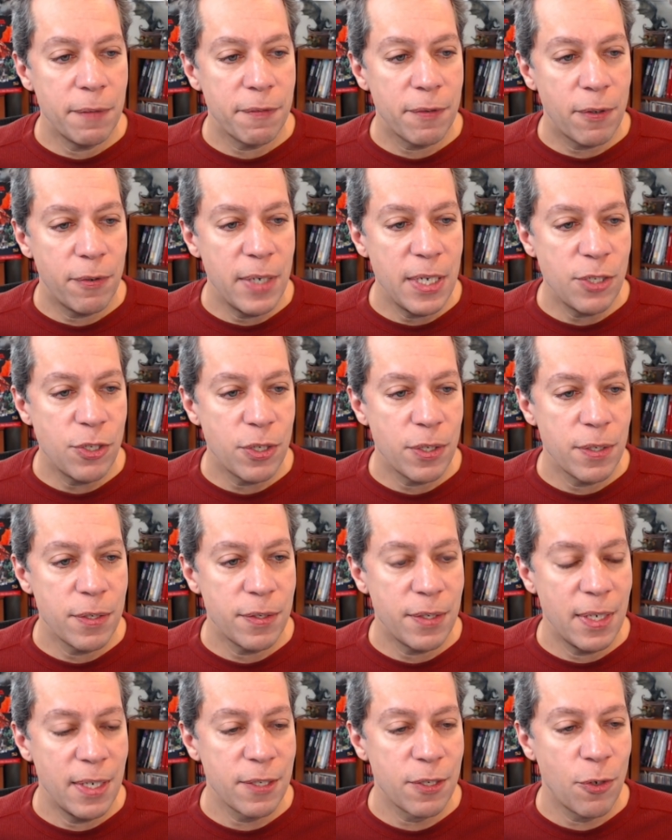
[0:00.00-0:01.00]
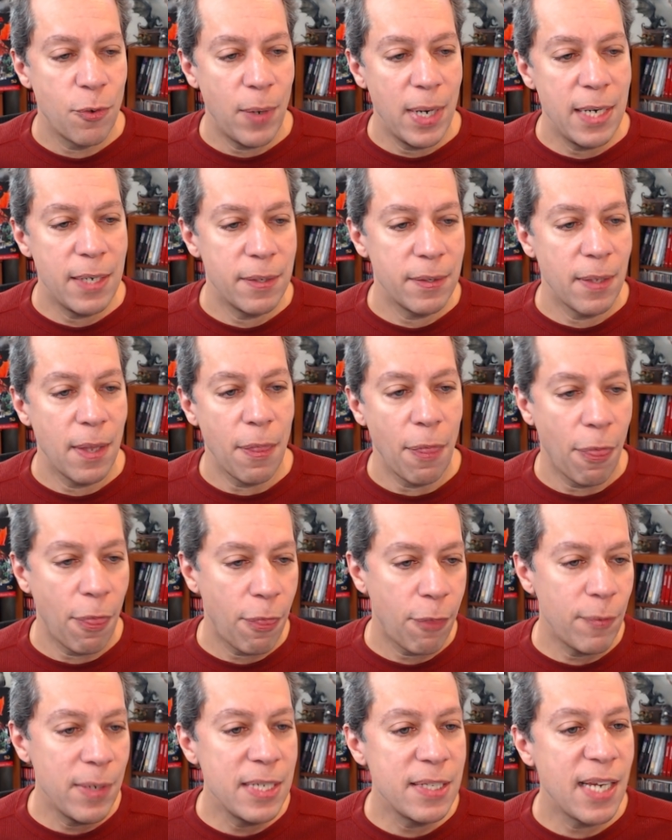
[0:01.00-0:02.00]
of creatures is greater than
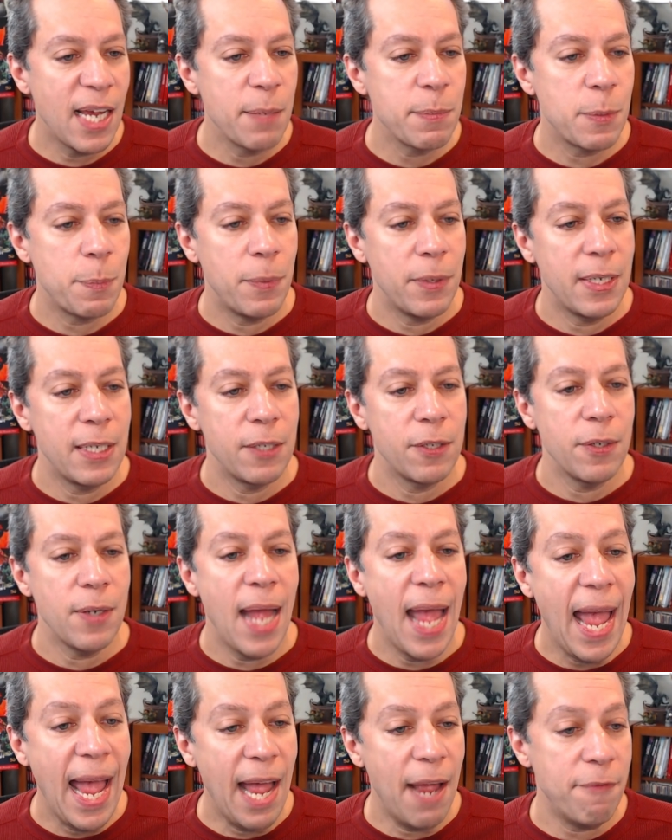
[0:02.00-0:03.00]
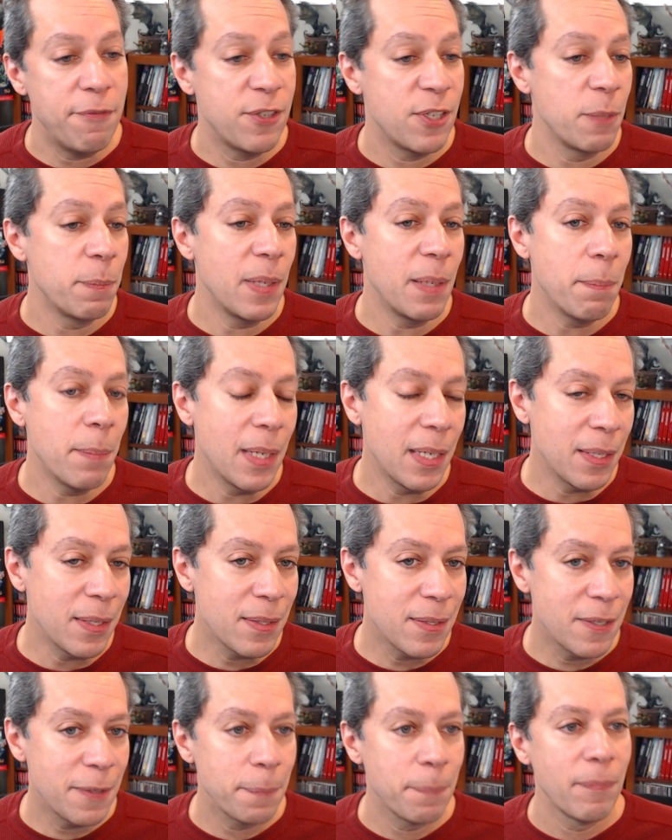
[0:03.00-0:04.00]
3 times per hero, half should be
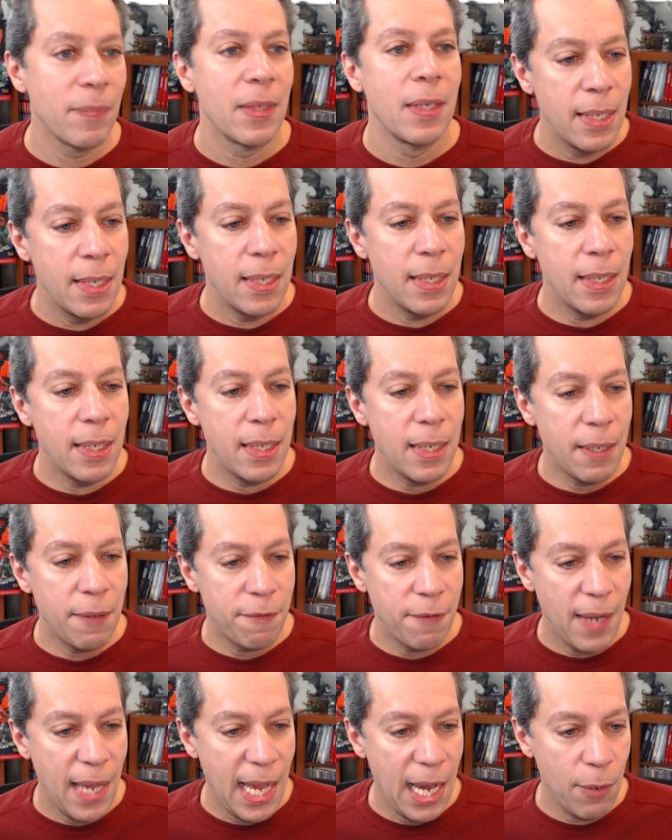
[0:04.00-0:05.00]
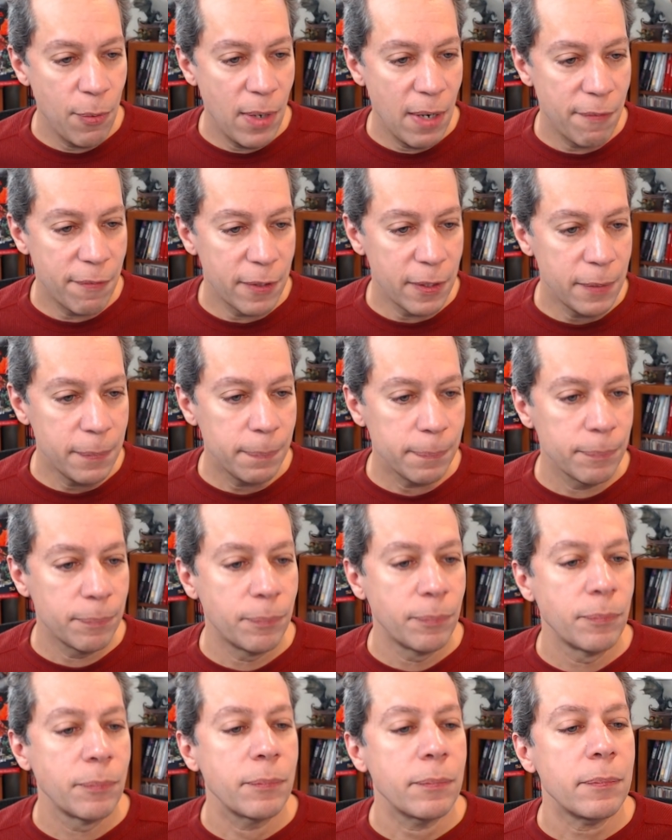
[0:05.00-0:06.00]
minions. If, however,
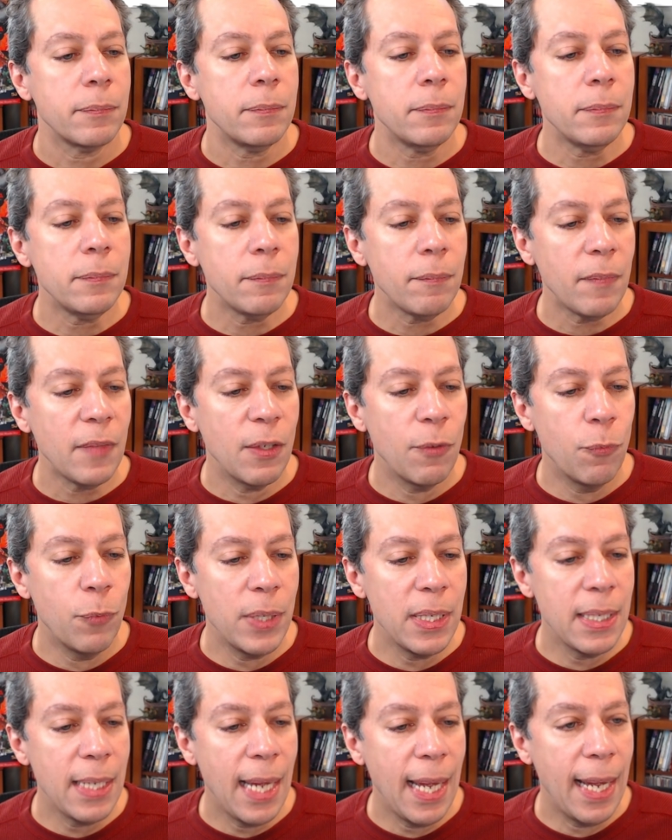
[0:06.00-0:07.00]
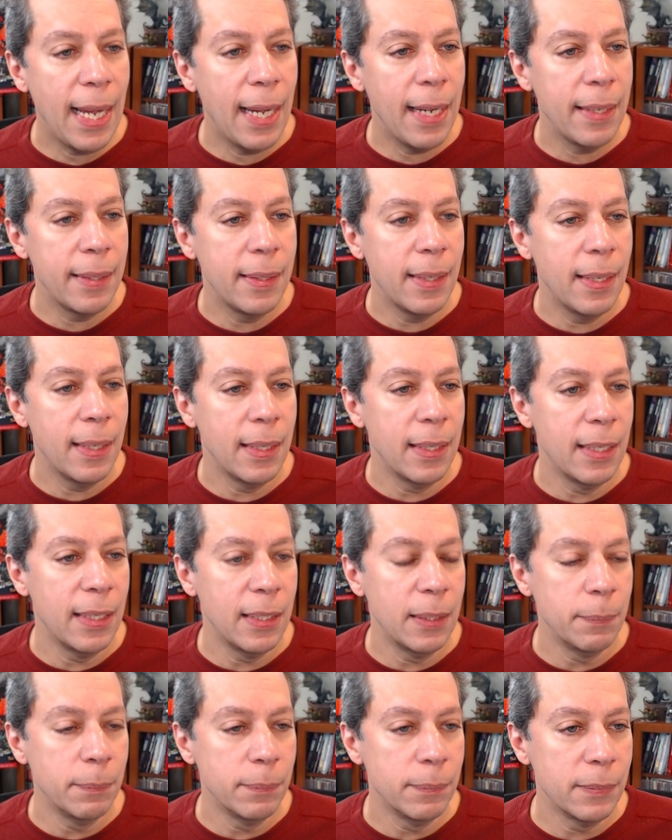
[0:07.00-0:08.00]
we had
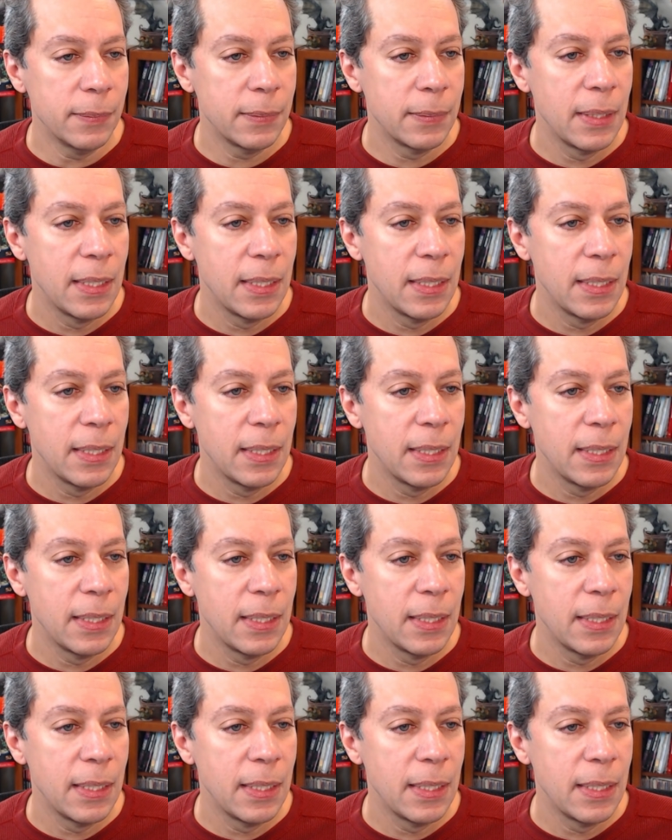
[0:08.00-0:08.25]
an